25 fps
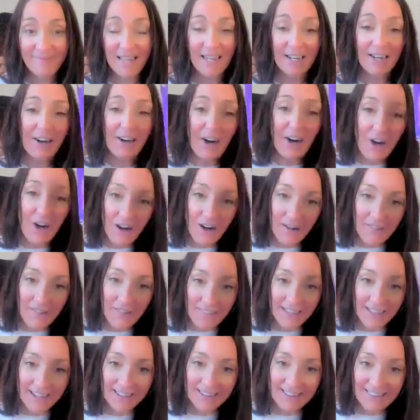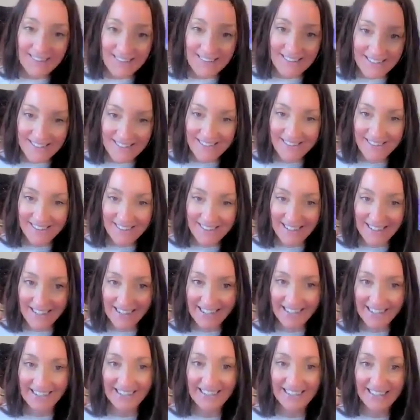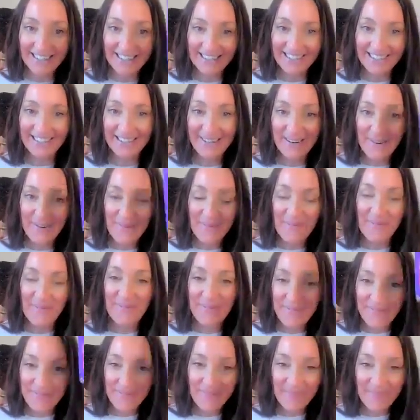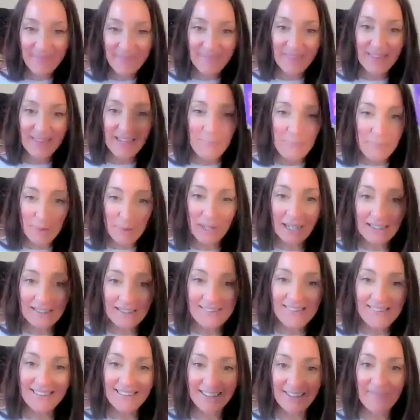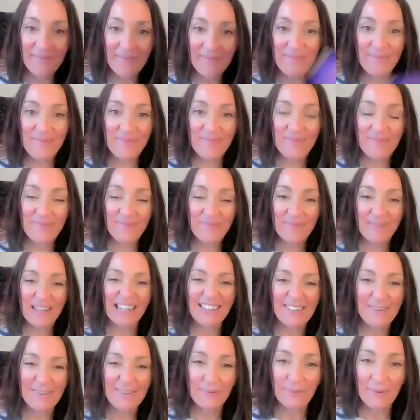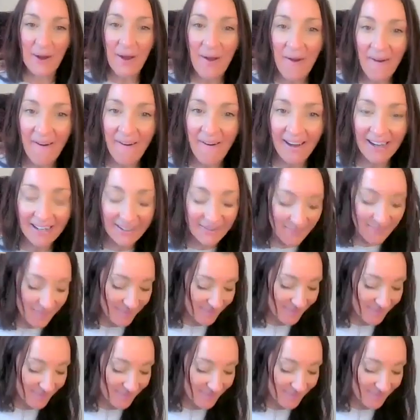That authenticity, it brings it. It's raw.